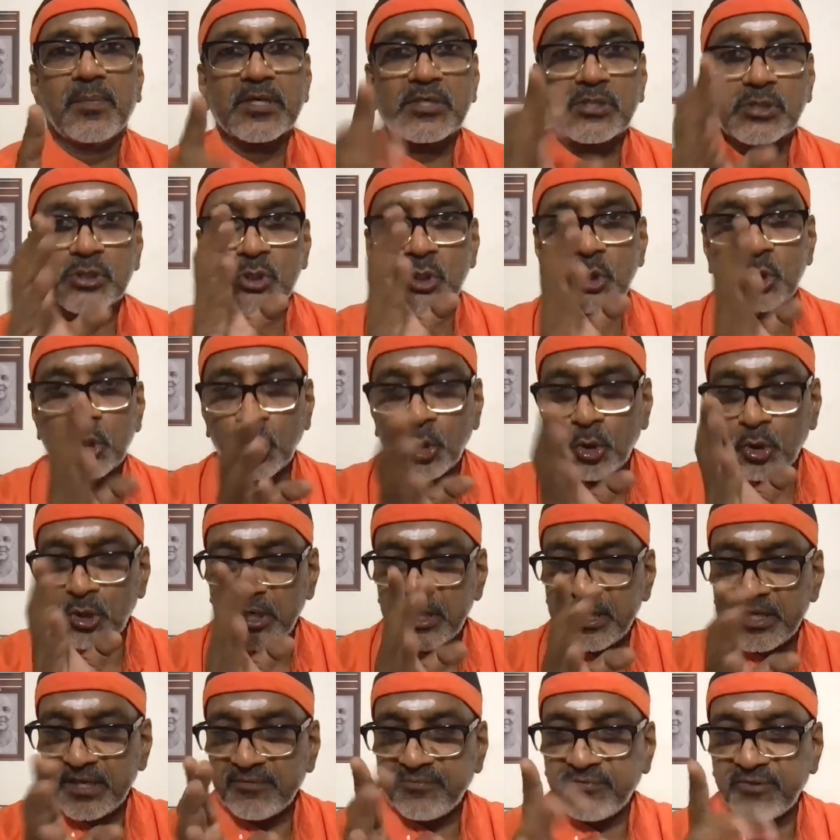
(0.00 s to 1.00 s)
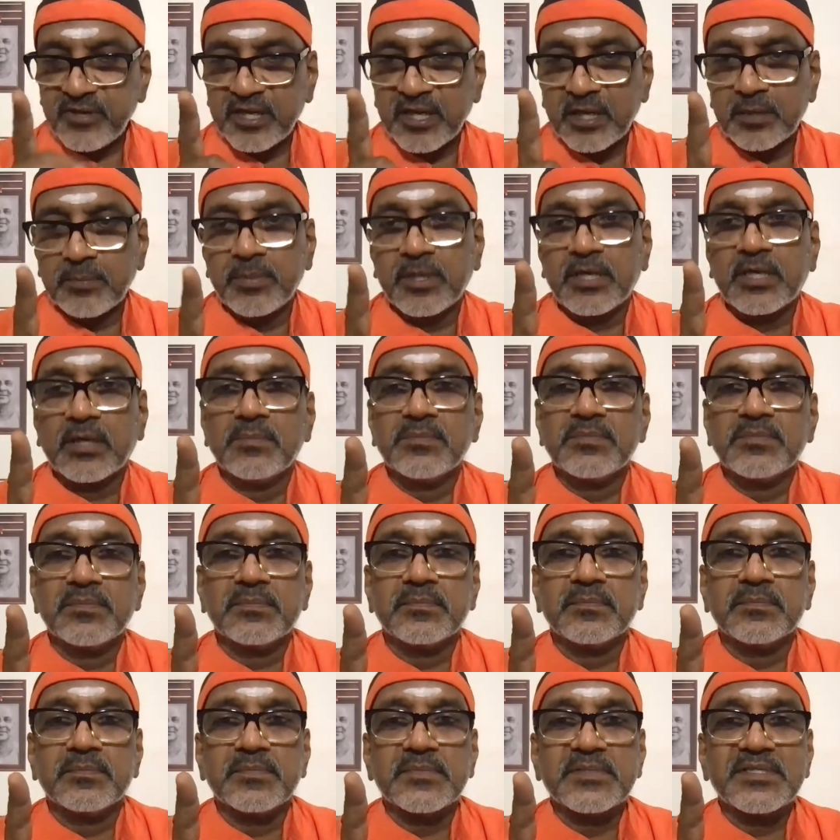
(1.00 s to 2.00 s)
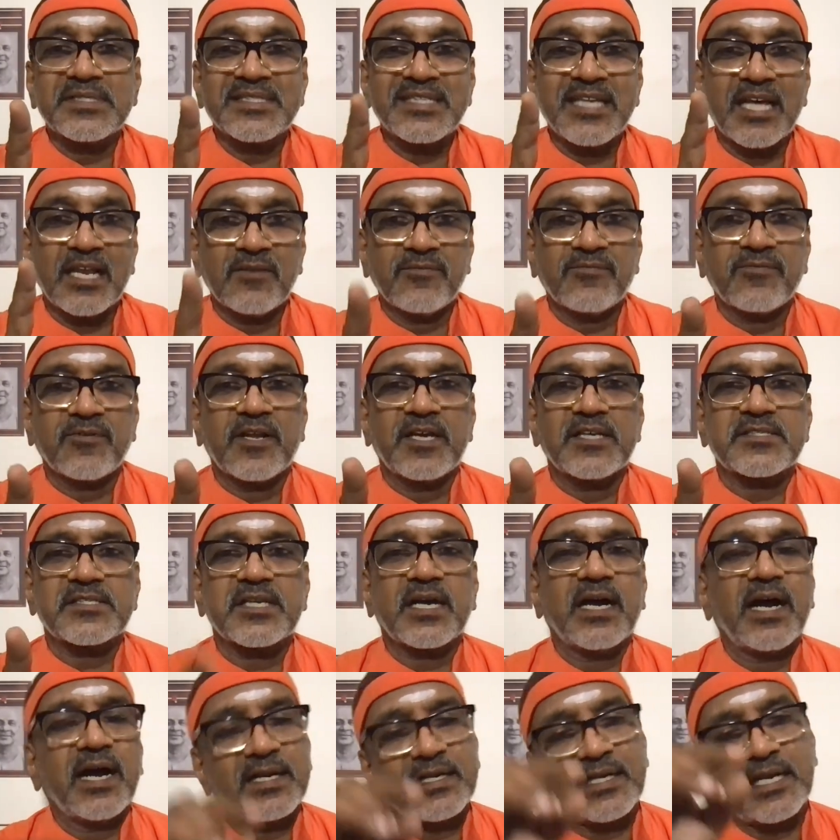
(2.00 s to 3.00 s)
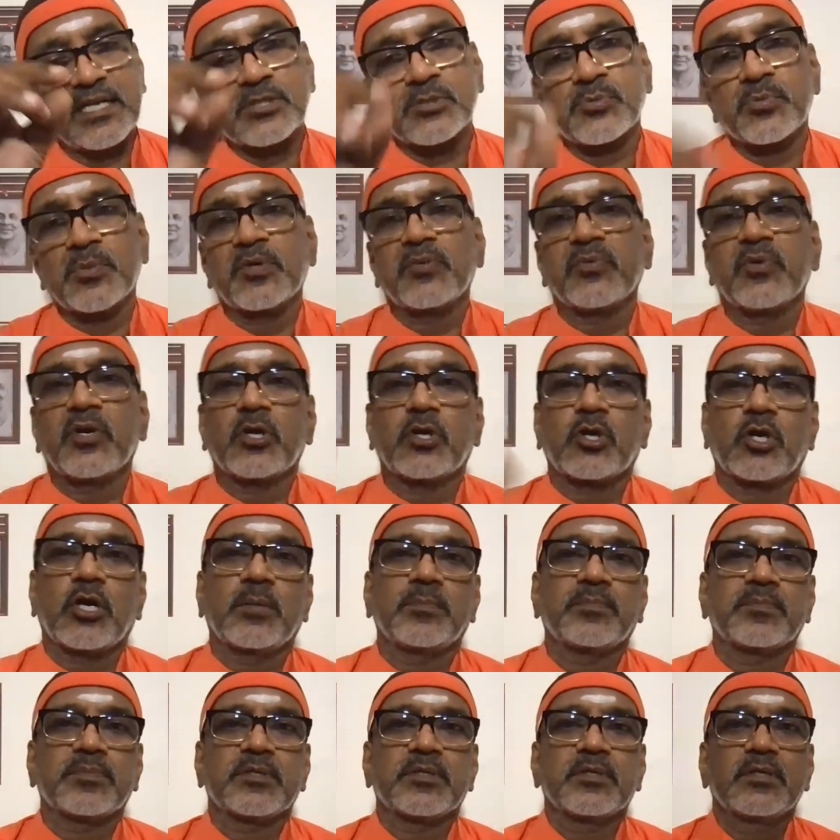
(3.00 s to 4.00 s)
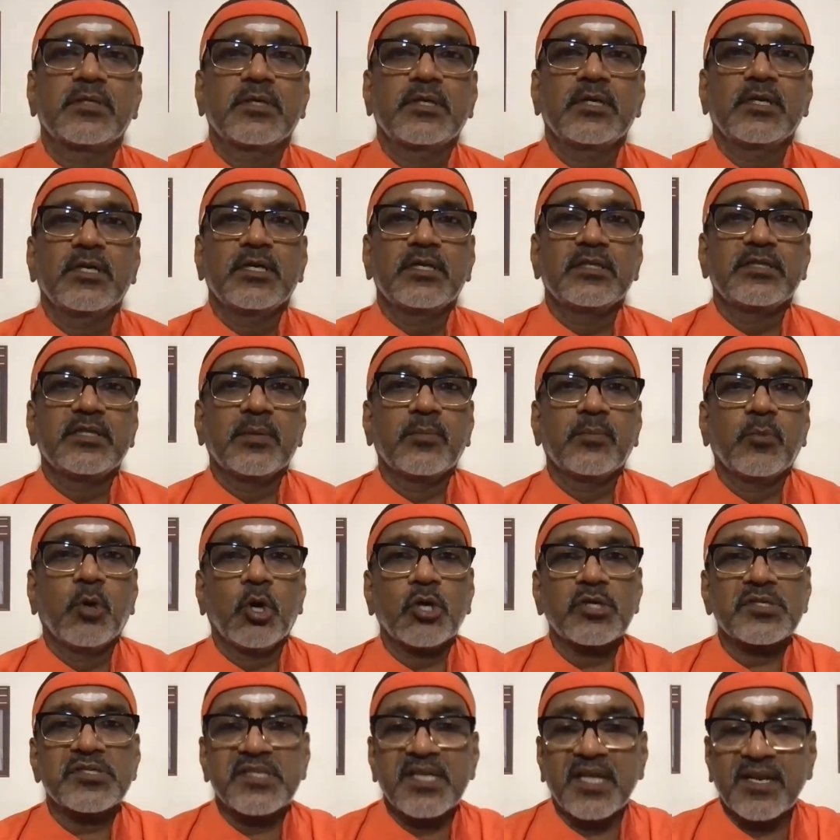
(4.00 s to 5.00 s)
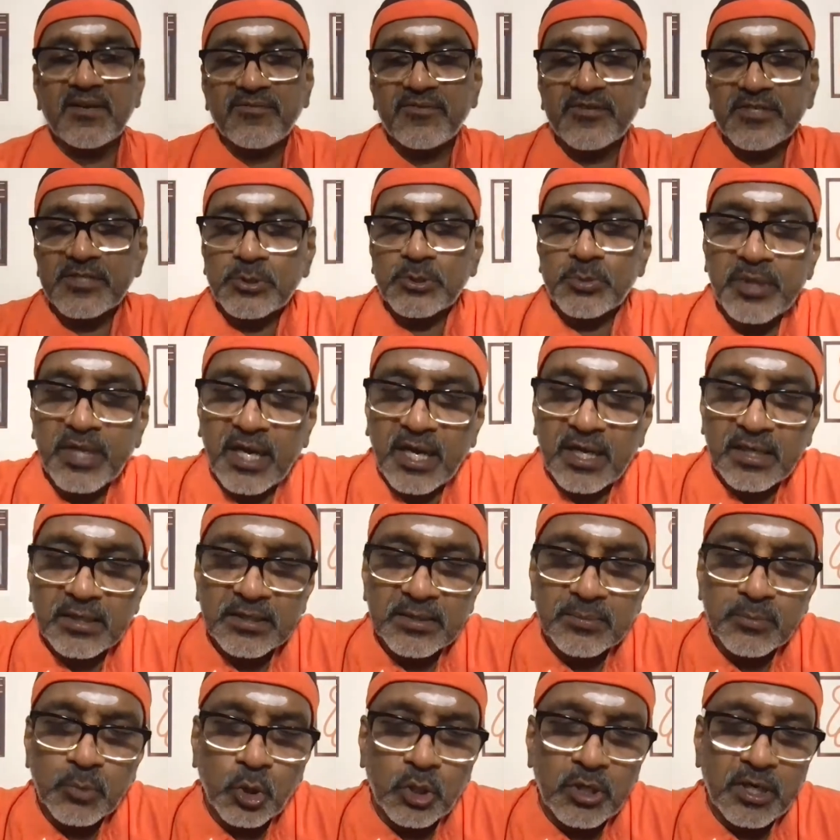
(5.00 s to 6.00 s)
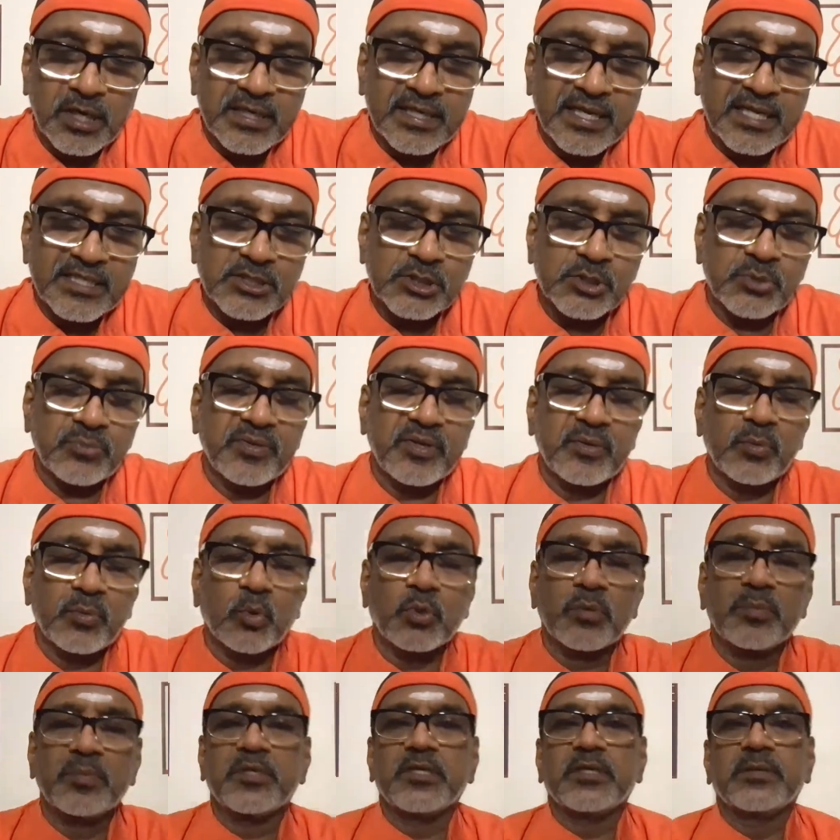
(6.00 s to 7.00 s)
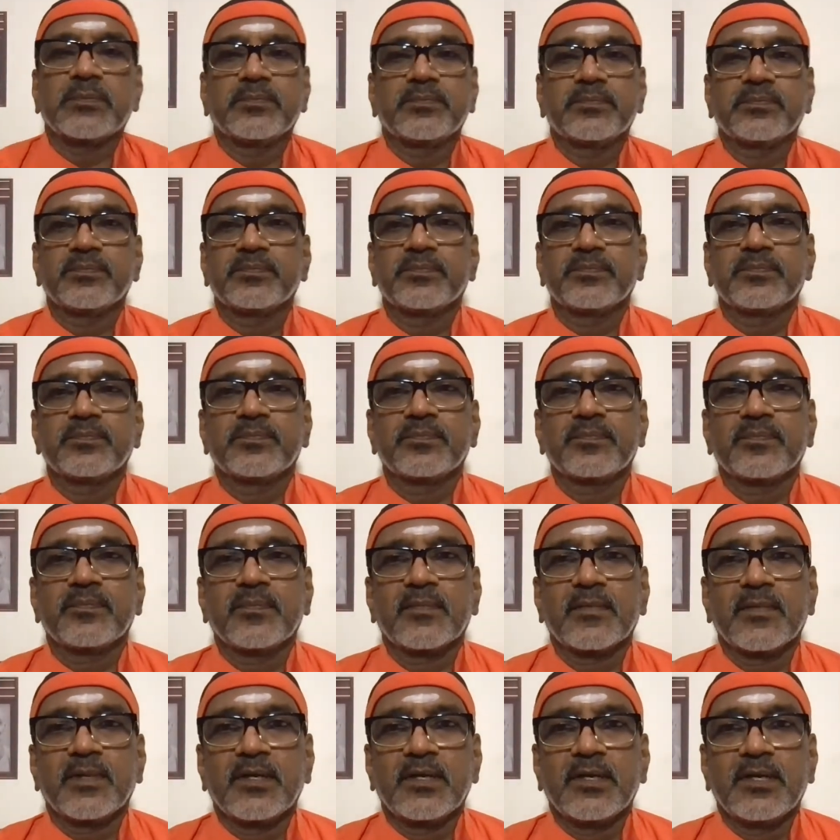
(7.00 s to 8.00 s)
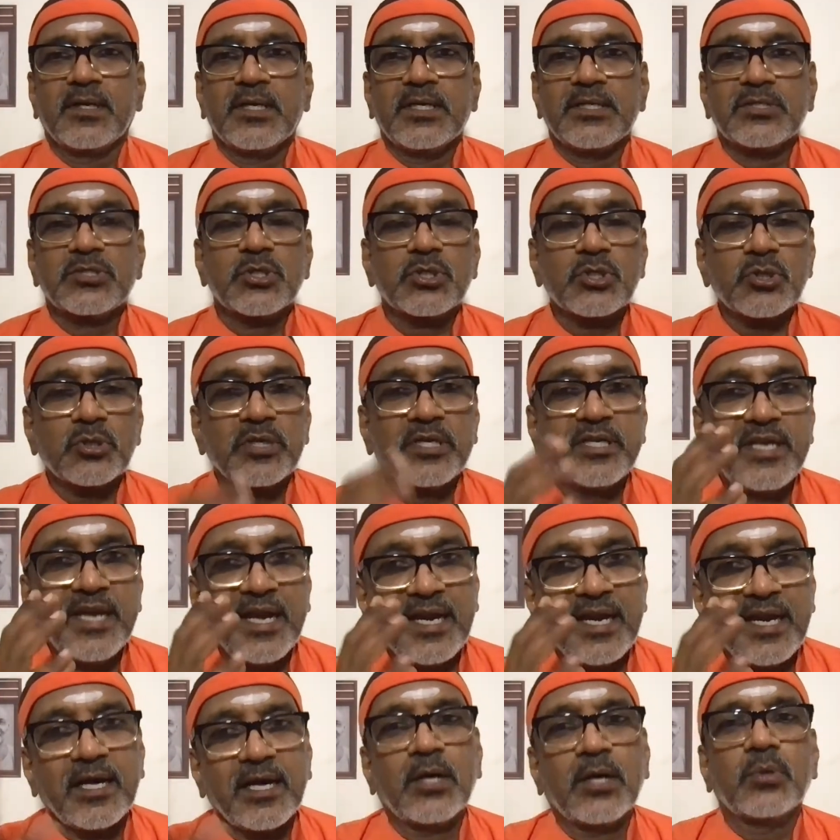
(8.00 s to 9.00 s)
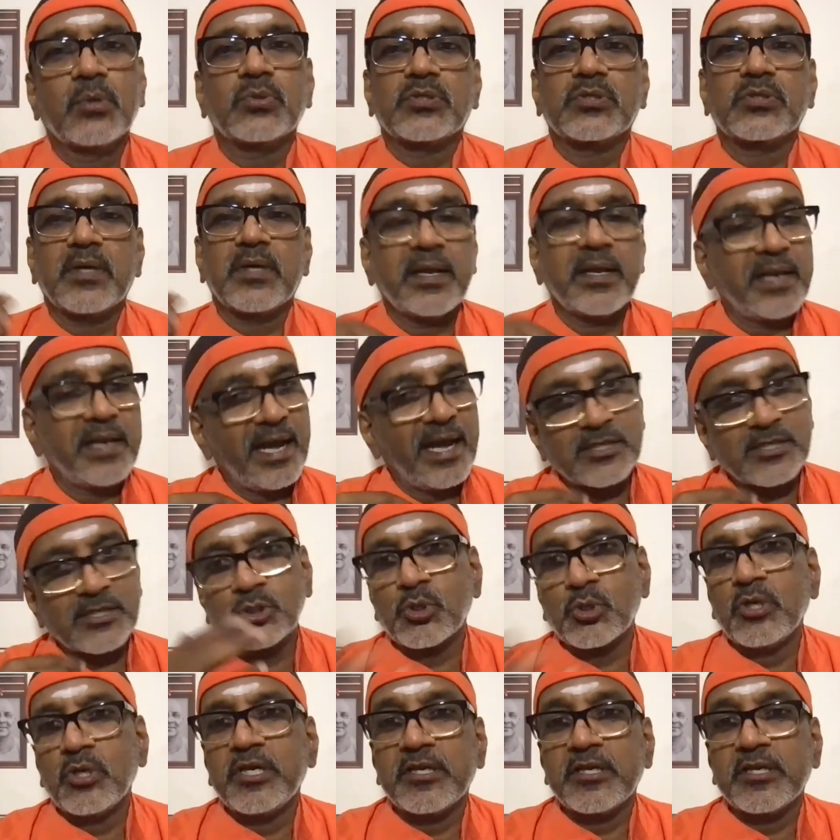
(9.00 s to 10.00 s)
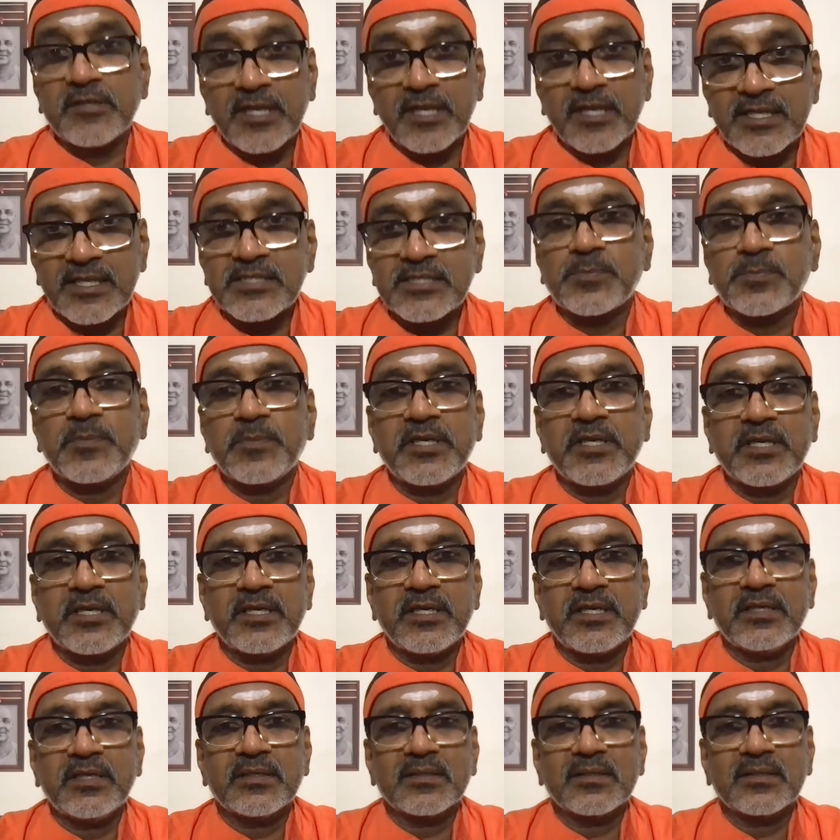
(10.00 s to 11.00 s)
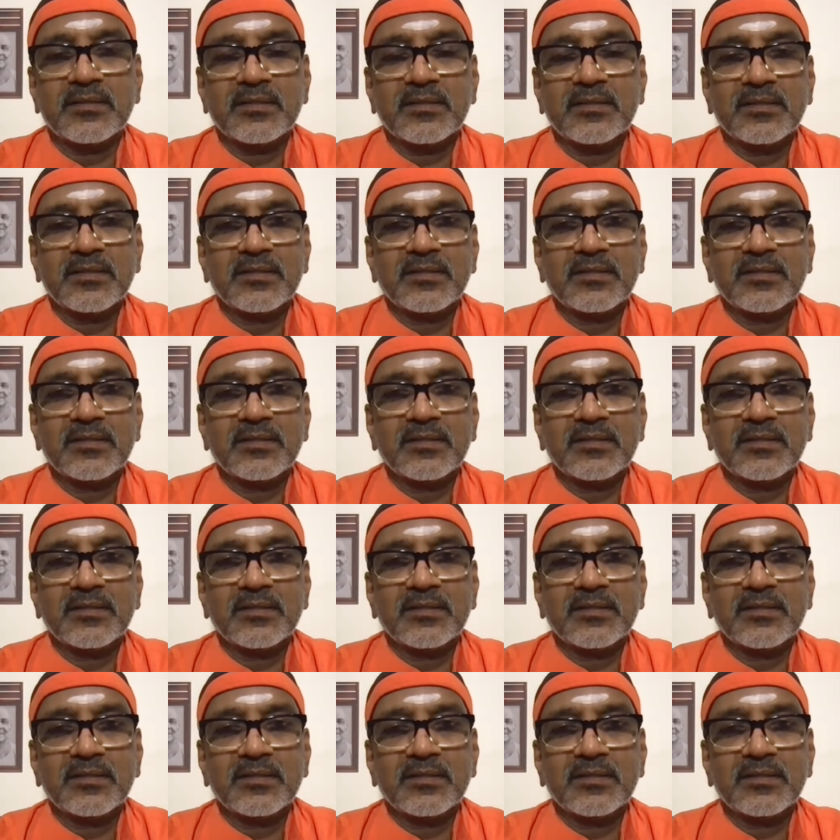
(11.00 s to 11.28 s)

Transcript: But slowly, if we can become selfless, attachment will drop. The more selfish we are, the more attached we would be. So to get out, and actually, really speaking,